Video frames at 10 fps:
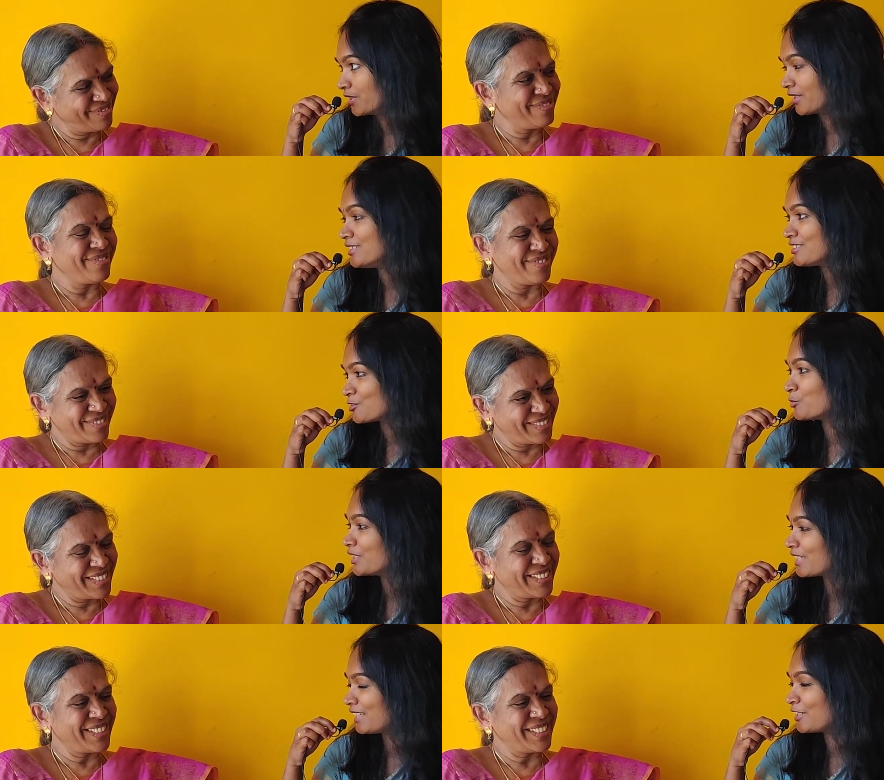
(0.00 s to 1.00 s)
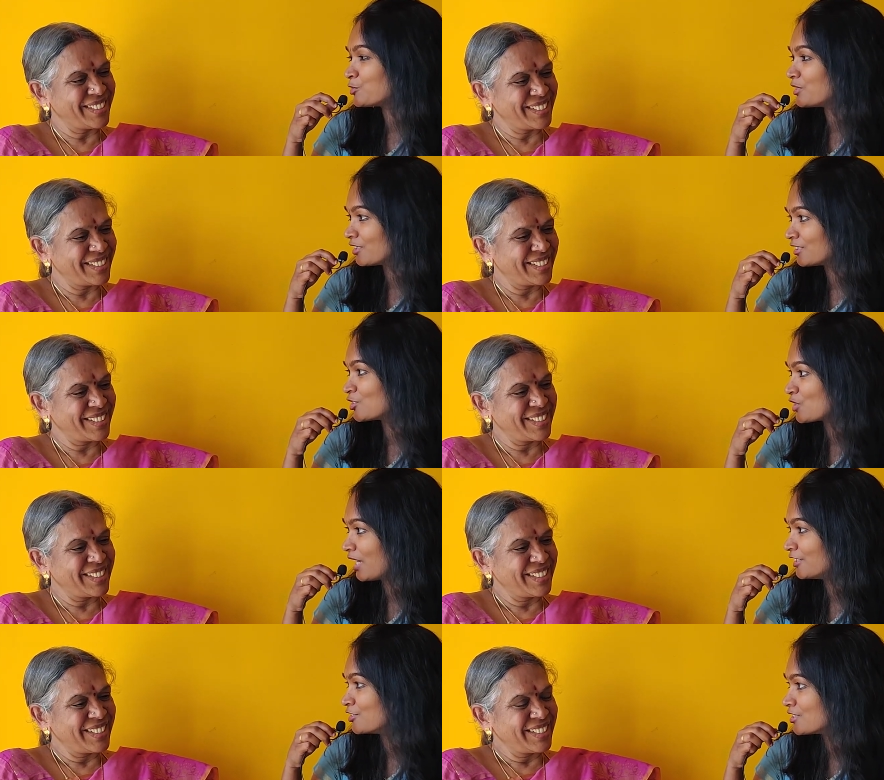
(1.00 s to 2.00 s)
Speaker 1: be right so we like to hear the
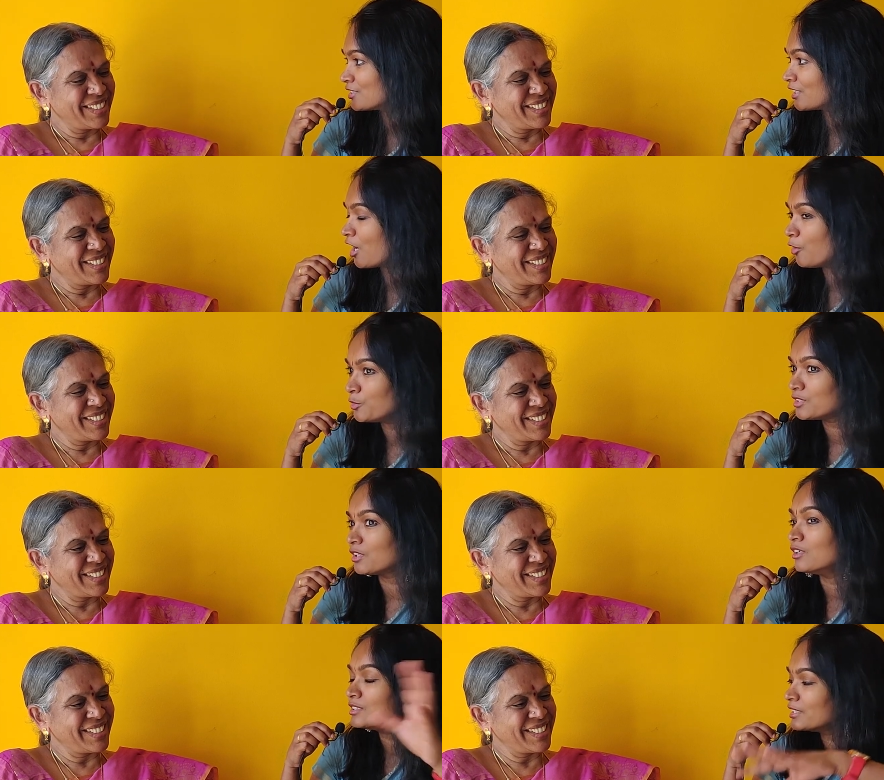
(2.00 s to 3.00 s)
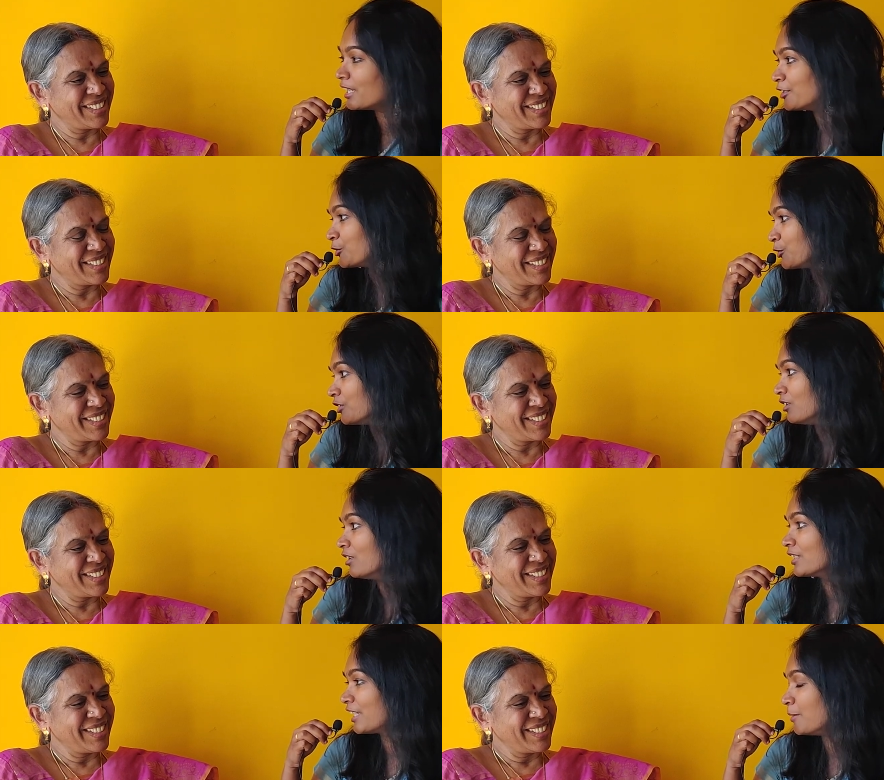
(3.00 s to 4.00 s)
challenge challenges and how you turned that to
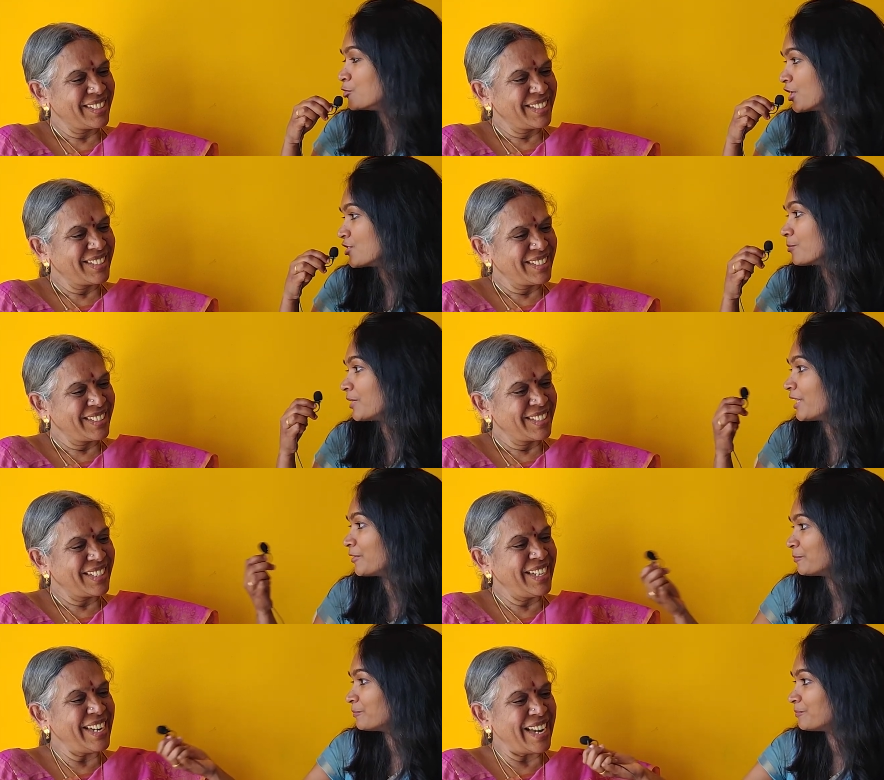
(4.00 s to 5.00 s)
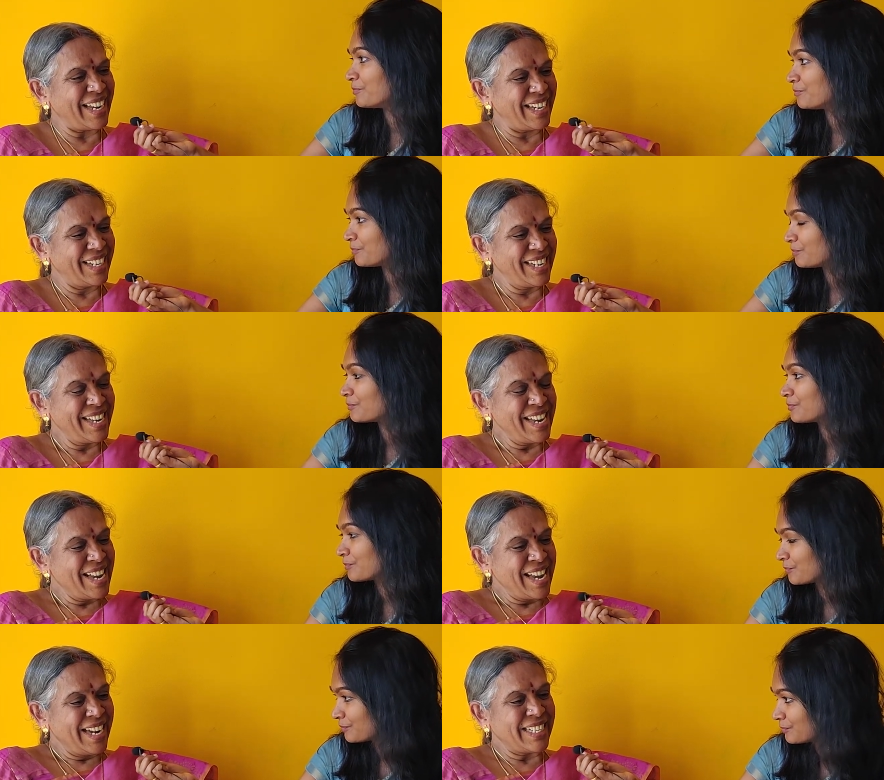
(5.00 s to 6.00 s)
your game changer plan. Yeah.
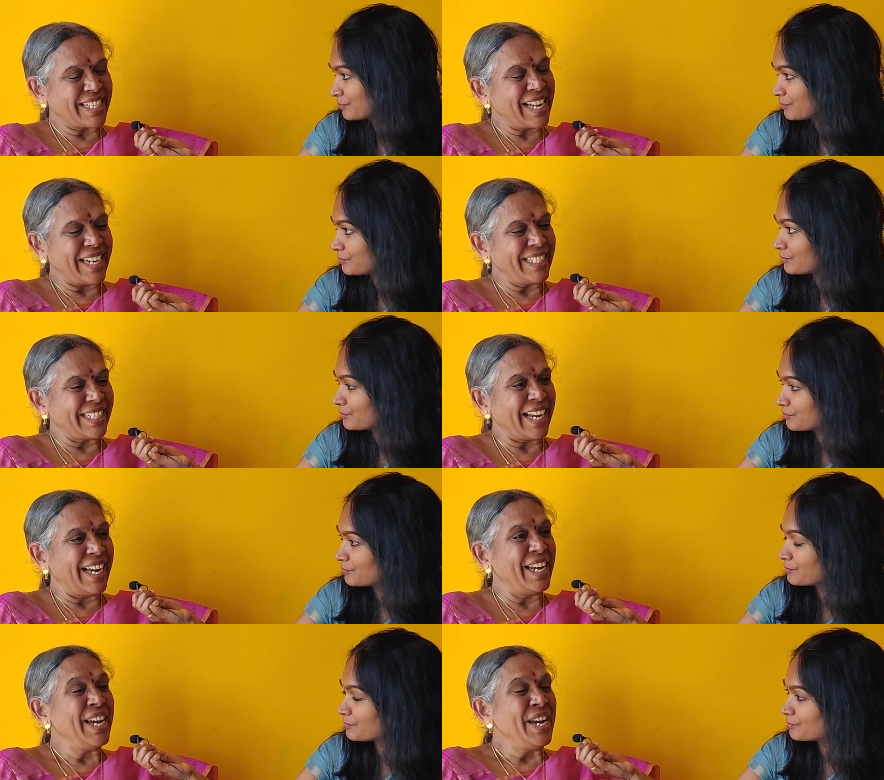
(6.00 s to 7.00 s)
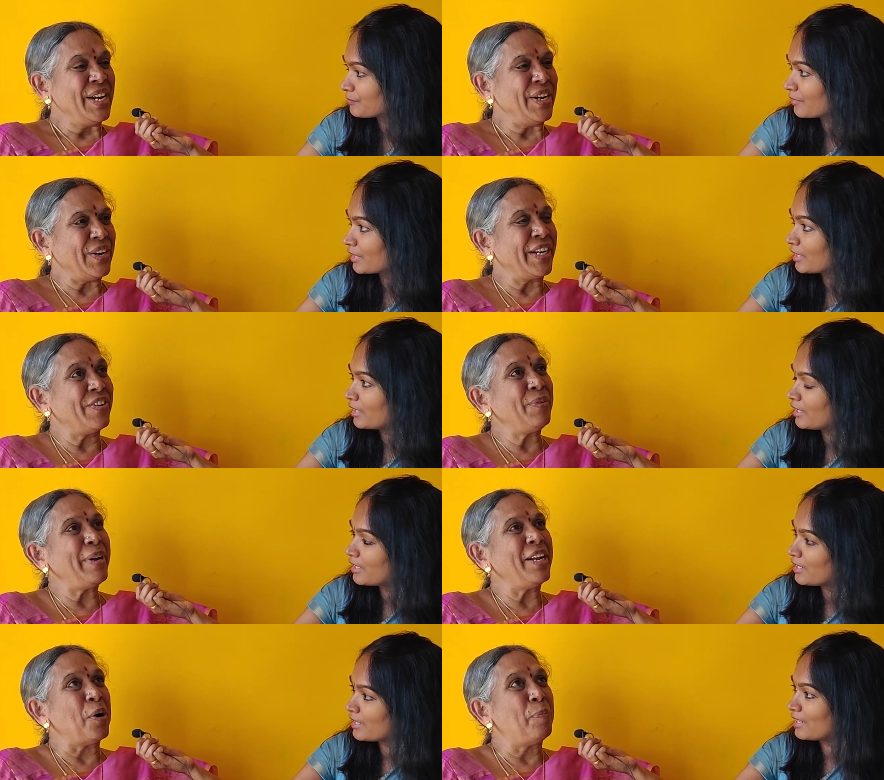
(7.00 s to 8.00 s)
Speaker 2: It's nice. Uh, you have
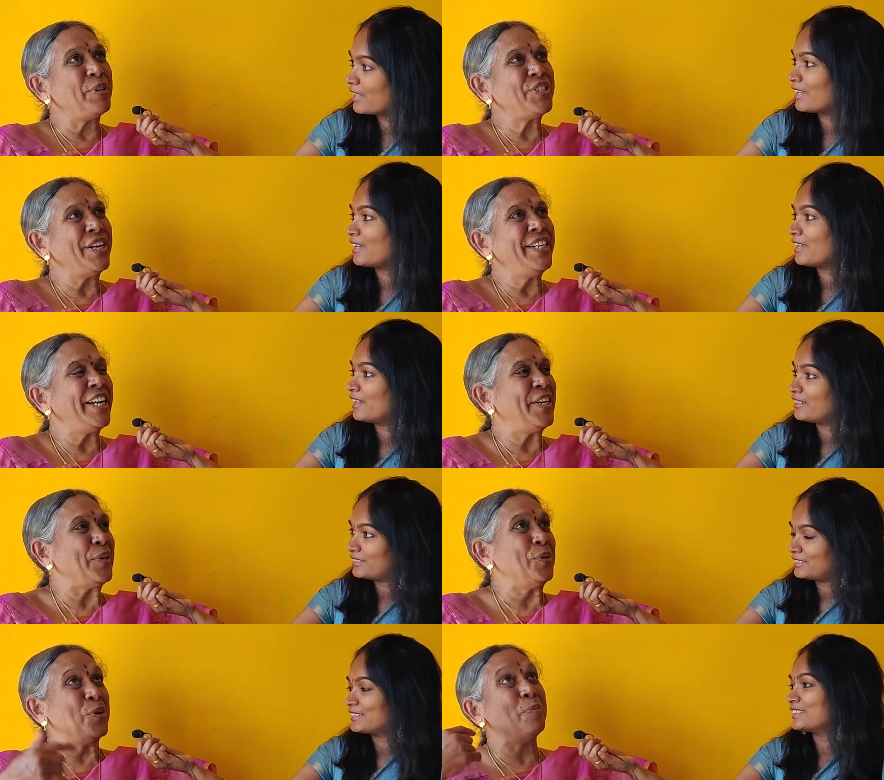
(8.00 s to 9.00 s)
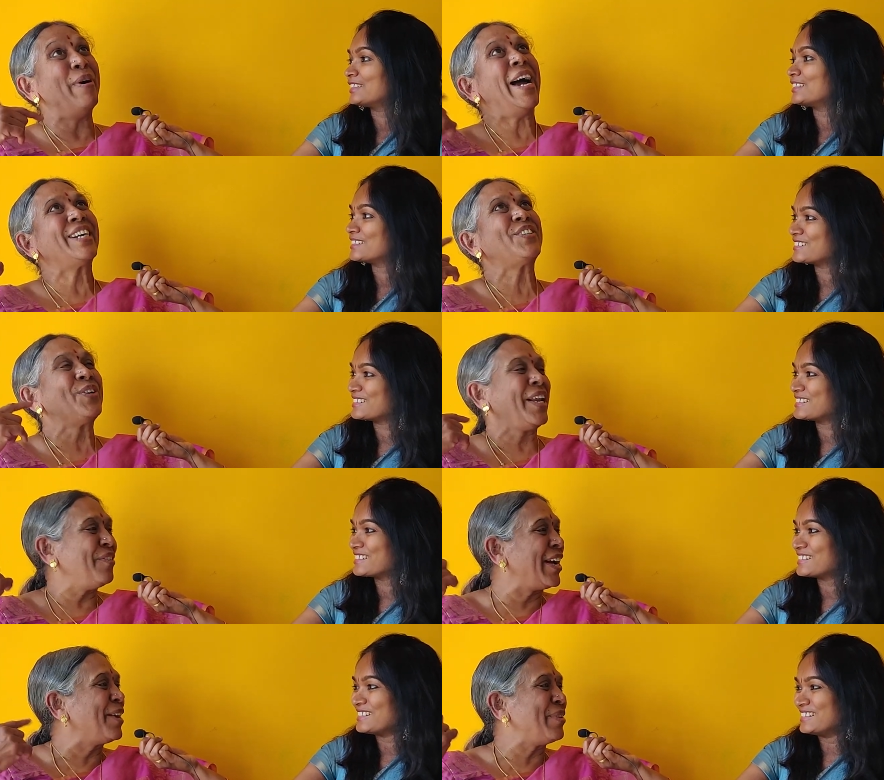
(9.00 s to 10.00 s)
given me an opportunity to go back to
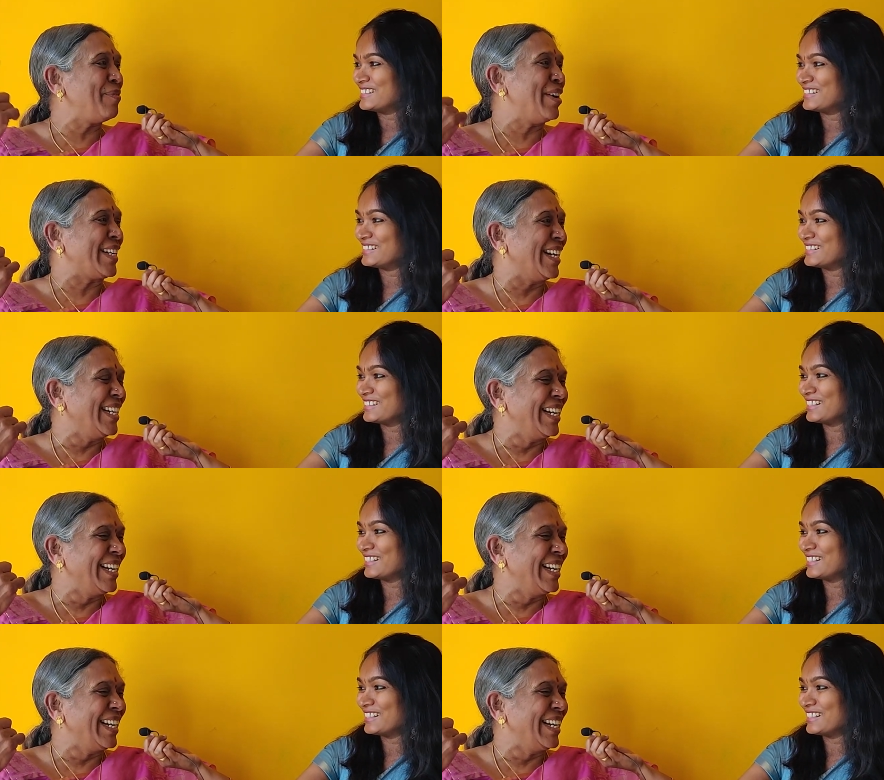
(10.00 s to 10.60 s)
rewind my button